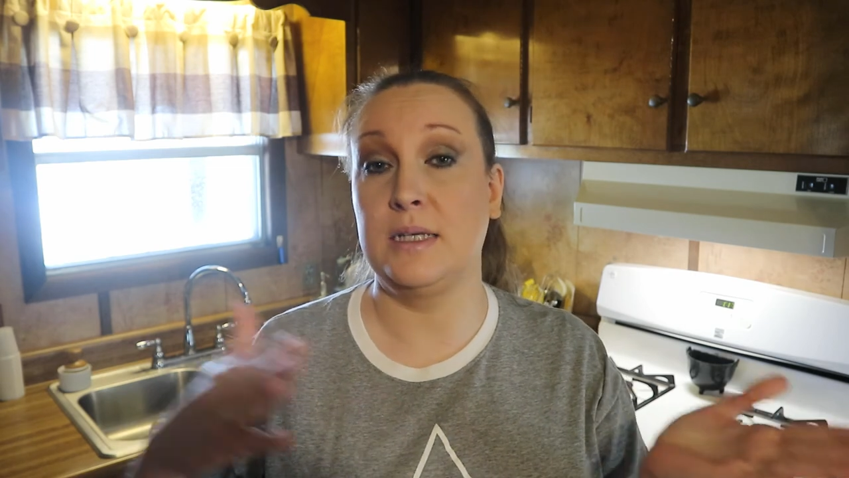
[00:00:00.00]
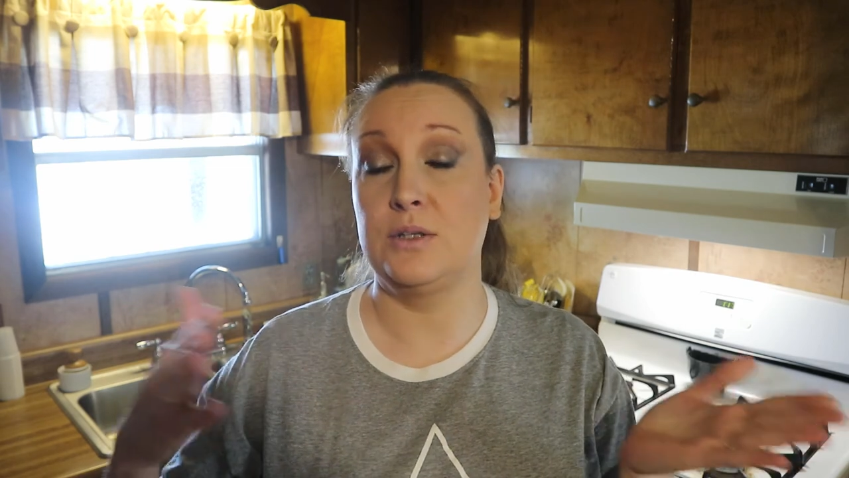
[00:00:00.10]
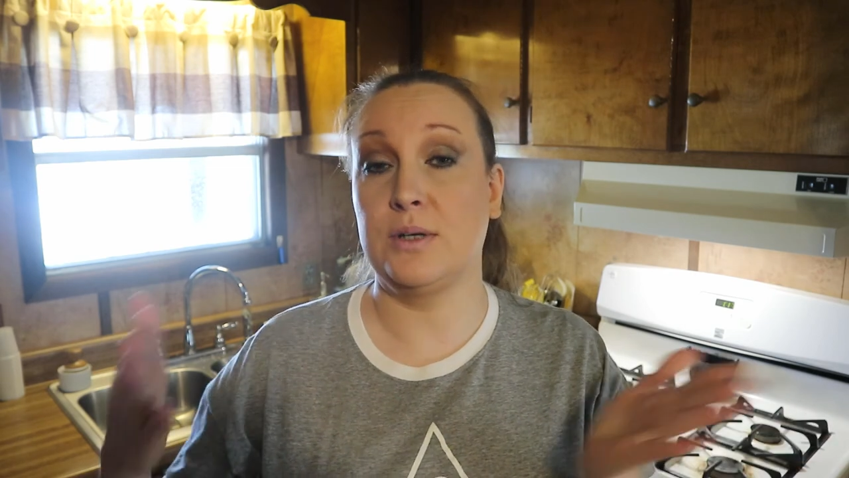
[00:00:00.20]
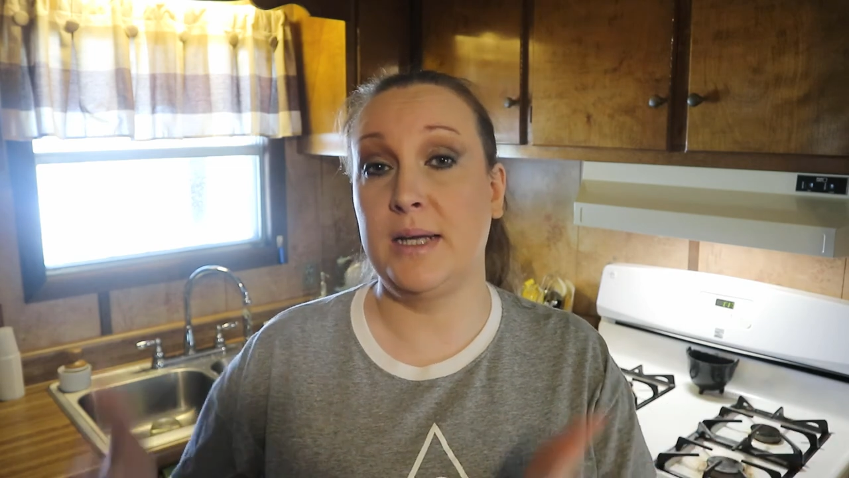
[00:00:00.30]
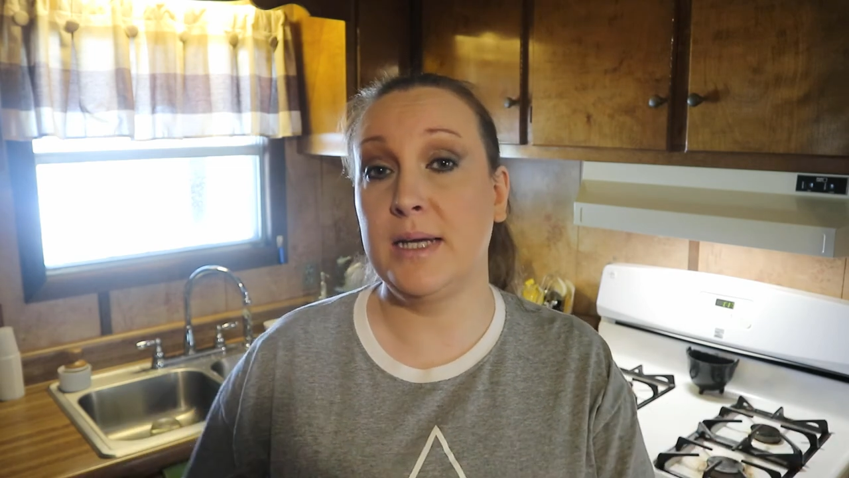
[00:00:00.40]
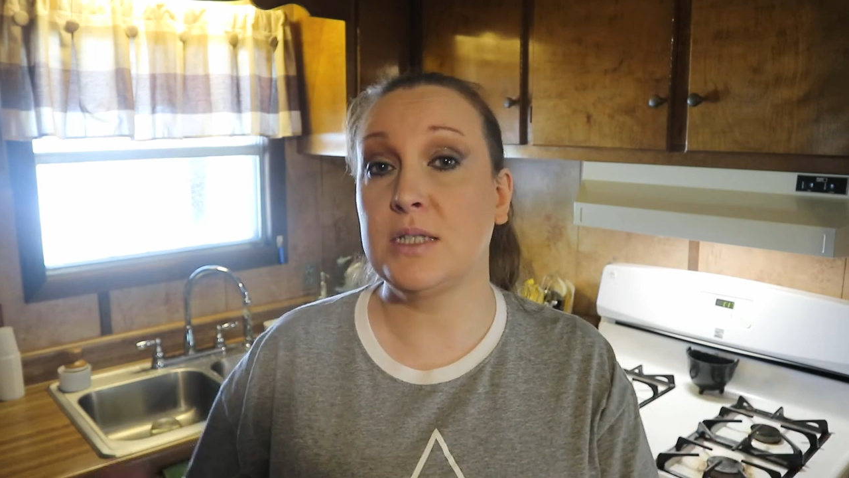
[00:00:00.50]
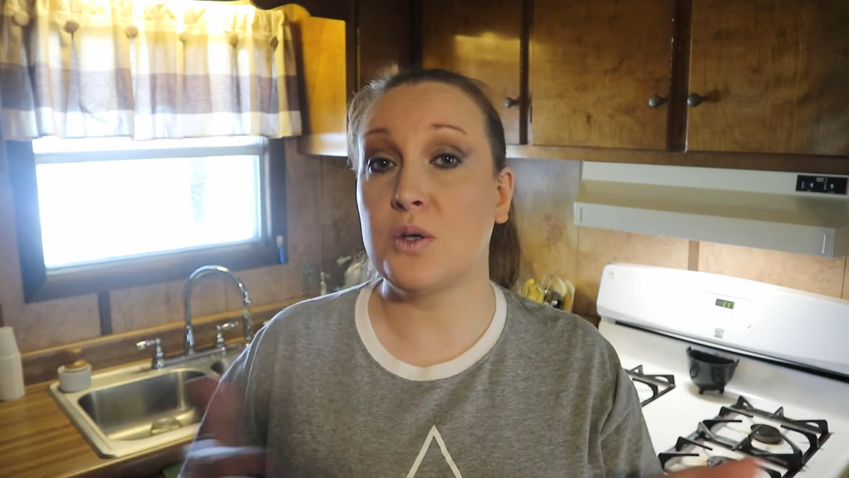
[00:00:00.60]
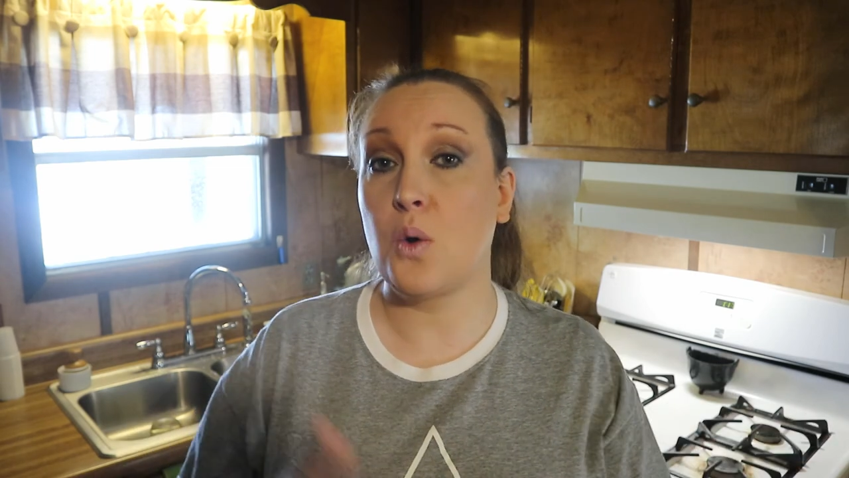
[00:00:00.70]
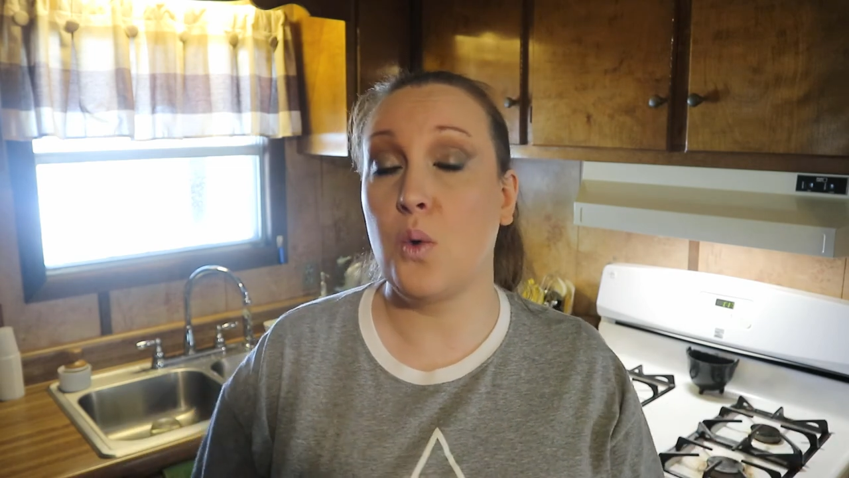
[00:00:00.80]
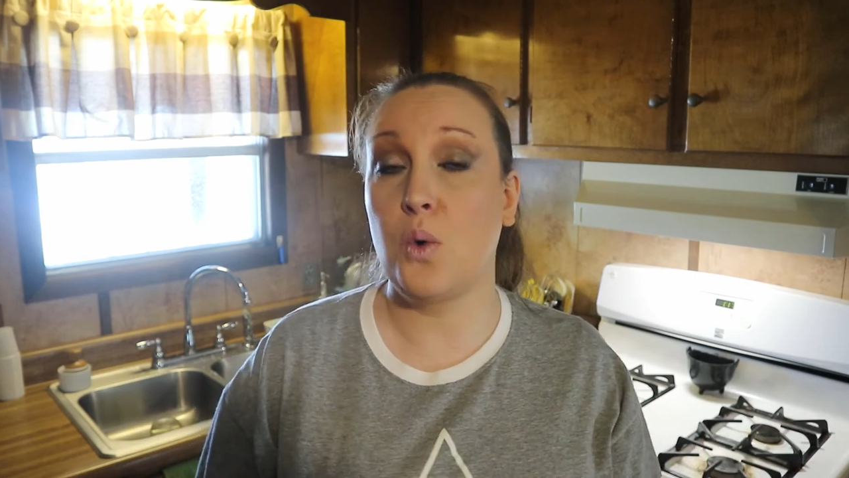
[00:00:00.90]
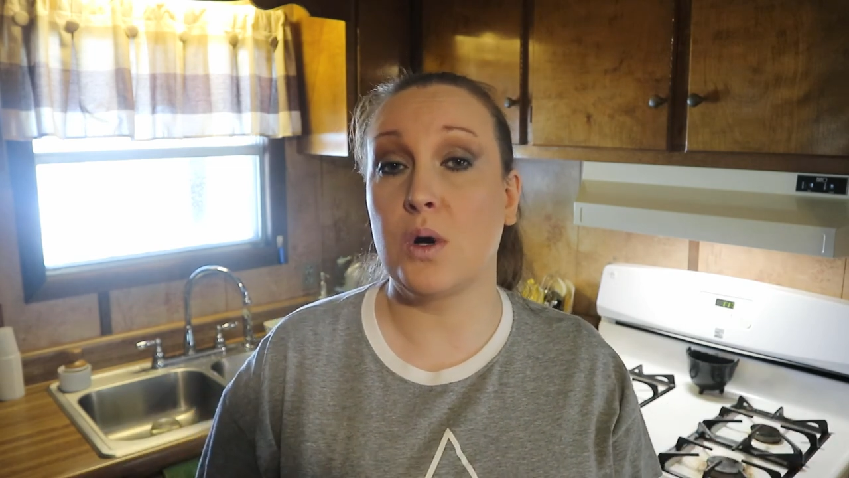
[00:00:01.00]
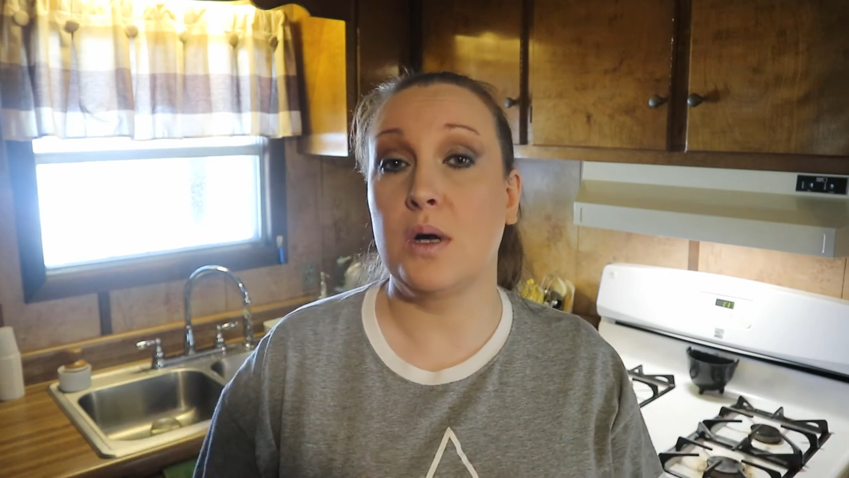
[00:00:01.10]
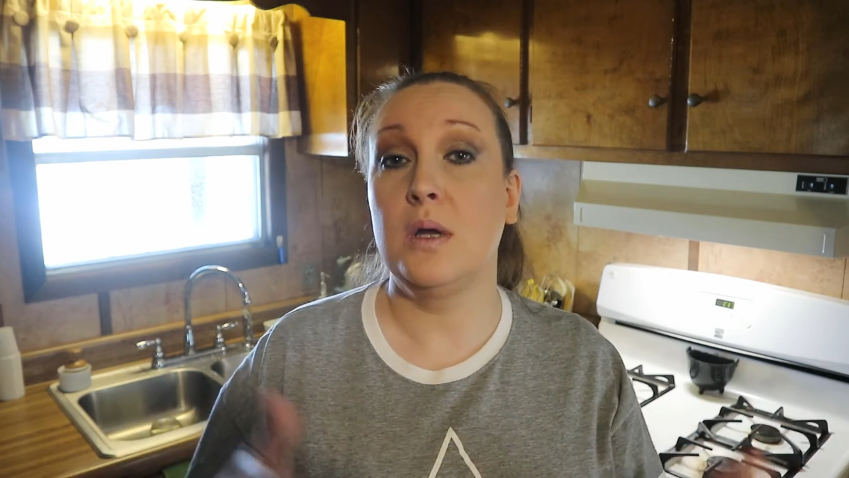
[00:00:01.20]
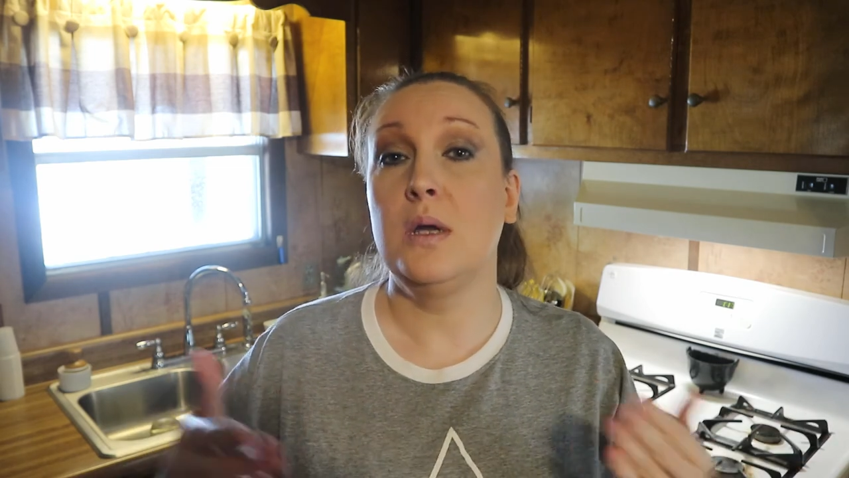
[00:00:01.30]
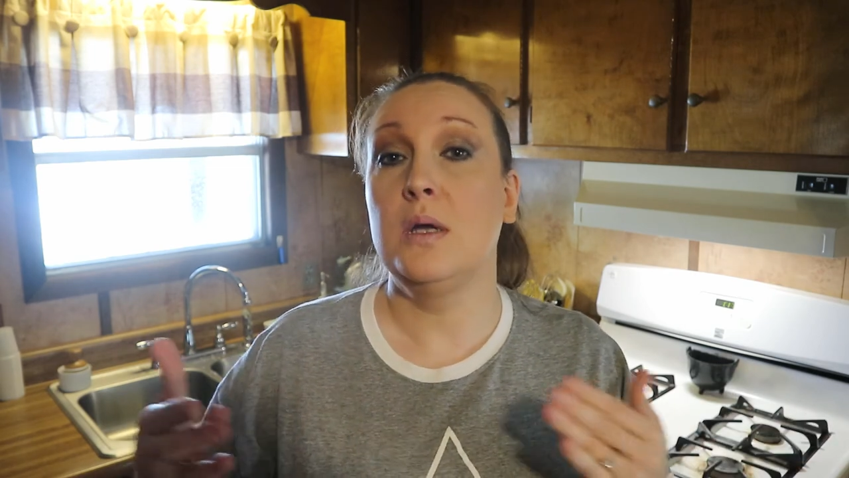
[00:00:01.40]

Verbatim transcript: either hit or